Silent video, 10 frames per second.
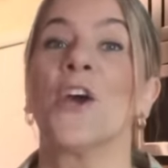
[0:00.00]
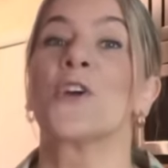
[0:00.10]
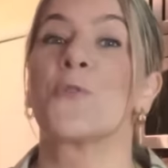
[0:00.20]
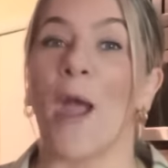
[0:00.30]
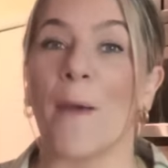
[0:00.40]

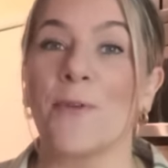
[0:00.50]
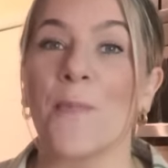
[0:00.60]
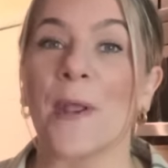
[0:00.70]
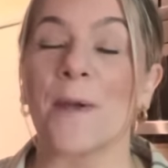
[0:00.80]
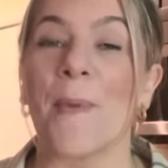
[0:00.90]
Grab your
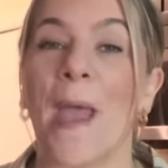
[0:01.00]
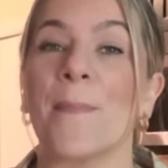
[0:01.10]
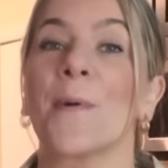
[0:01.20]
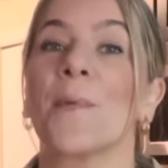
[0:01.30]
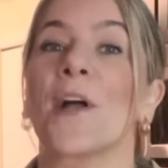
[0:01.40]
pen and
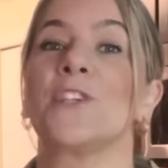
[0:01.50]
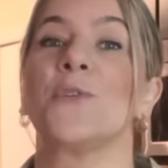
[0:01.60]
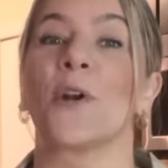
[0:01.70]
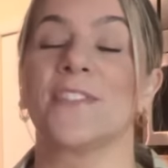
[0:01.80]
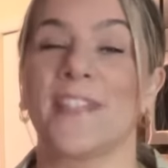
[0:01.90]
paper because
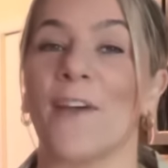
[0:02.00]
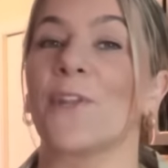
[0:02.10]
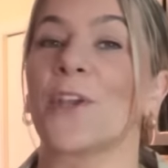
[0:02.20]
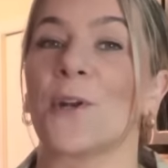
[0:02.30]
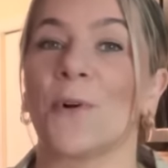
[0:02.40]
you are
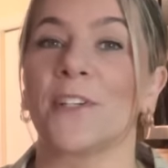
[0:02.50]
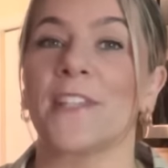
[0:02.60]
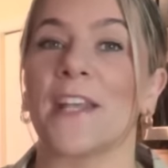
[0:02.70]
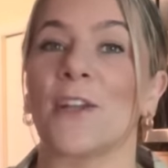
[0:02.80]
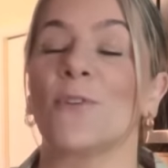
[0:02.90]
definitely going to want to
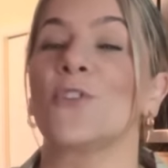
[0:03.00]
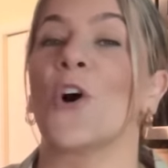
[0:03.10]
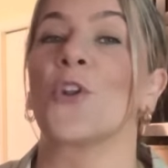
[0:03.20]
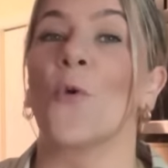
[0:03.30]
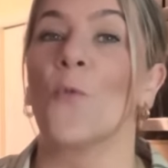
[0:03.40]
take notes
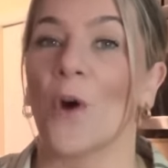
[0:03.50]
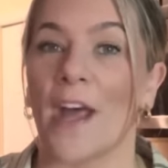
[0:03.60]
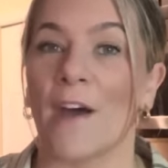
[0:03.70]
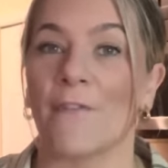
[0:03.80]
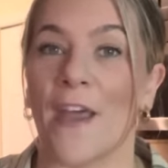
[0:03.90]
on what
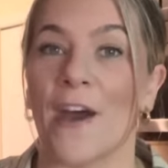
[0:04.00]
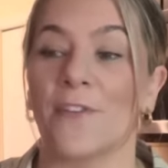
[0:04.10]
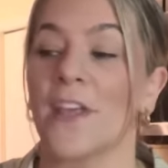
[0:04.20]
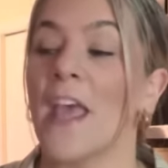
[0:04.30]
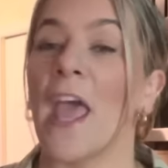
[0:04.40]
I
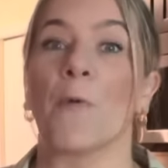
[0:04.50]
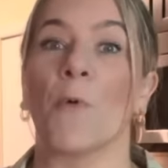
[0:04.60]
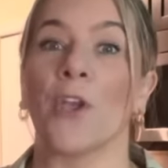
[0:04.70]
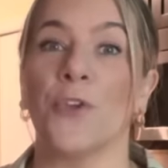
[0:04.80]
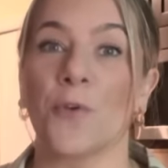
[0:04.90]
found and
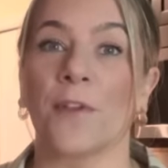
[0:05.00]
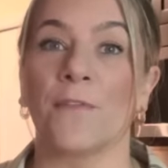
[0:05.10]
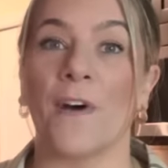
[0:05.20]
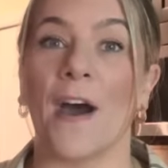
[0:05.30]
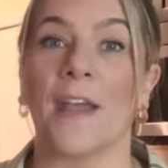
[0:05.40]
what you can
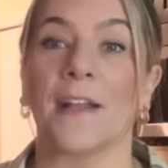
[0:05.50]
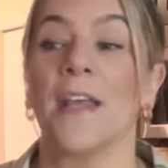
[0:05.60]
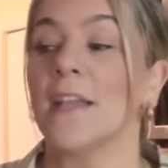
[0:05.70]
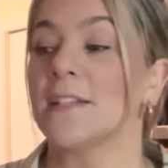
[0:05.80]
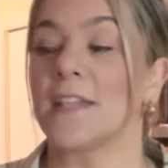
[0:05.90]
find
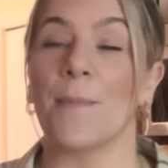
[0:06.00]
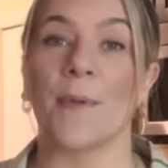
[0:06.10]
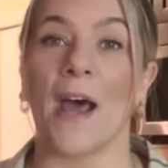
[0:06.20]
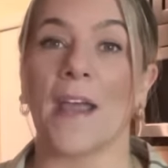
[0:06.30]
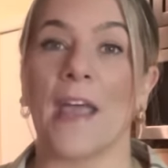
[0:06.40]
to keep
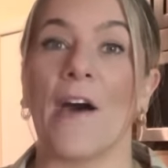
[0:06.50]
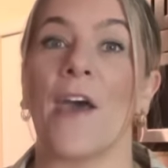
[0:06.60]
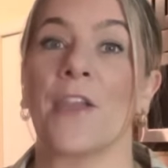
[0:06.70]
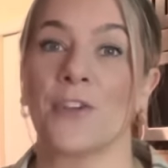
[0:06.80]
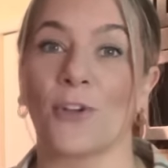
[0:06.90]
an eye out
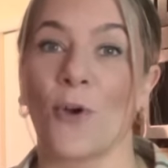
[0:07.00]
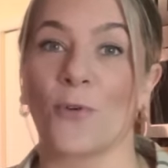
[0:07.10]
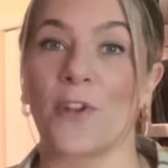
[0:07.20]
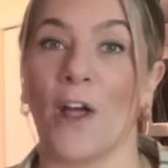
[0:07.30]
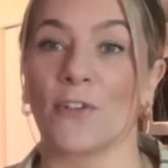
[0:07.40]
at your
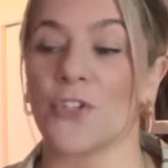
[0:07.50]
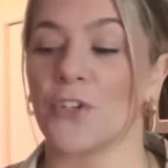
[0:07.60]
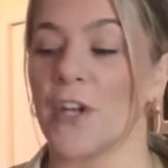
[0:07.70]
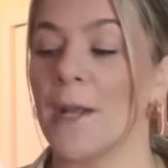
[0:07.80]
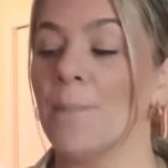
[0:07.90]
local Dollar
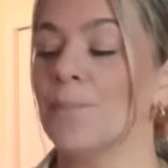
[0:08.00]
Tree.